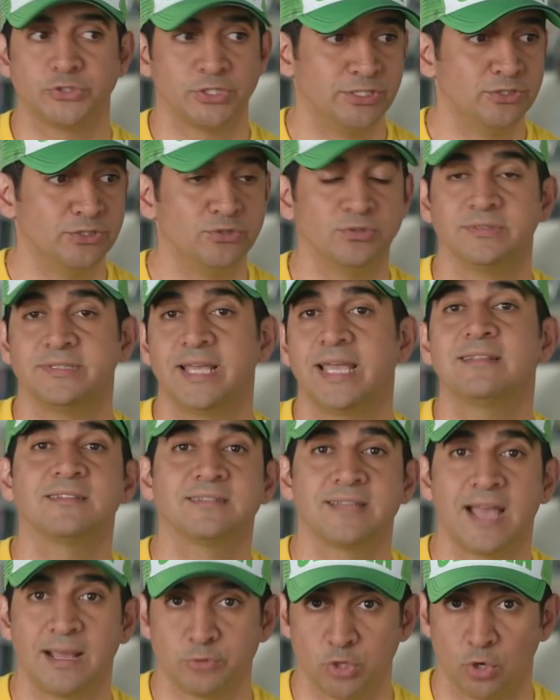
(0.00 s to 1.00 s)
so you need to take the
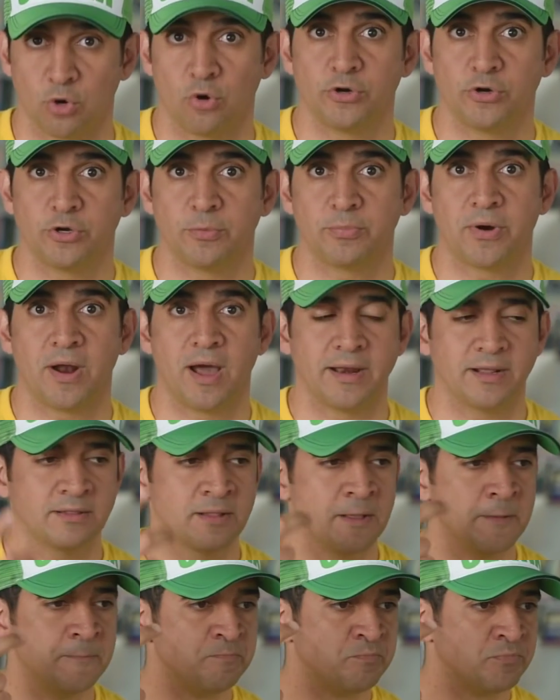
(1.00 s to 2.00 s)
time to learn the
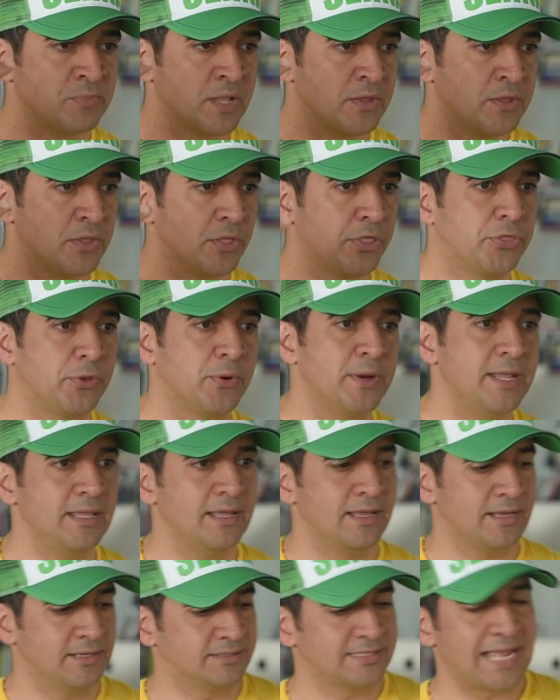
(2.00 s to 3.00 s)
product. 3
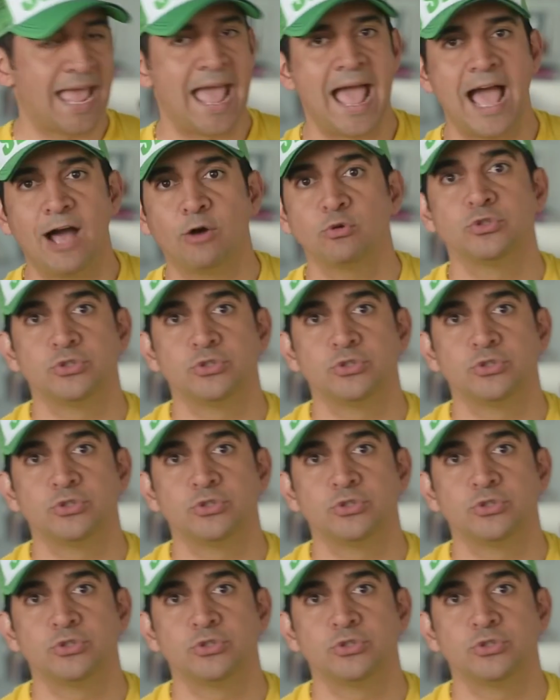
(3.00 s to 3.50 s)
is how